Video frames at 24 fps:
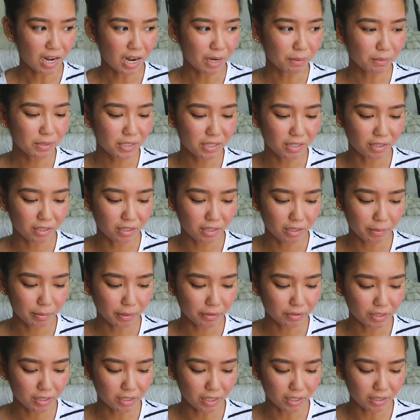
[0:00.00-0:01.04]
I was thinking
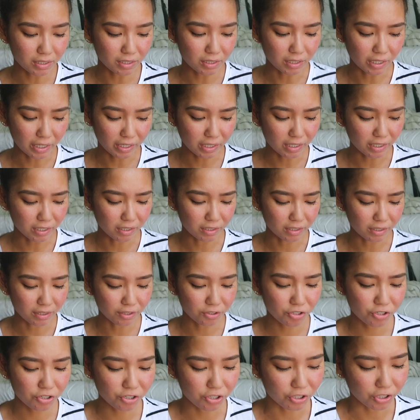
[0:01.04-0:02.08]
about this last night and
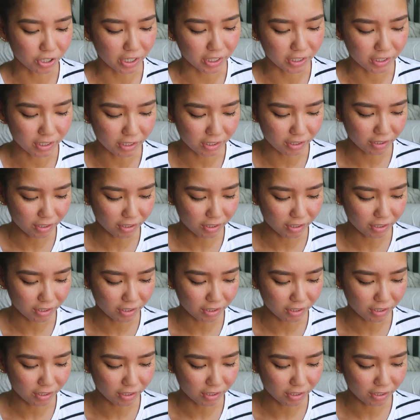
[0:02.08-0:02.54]
trying to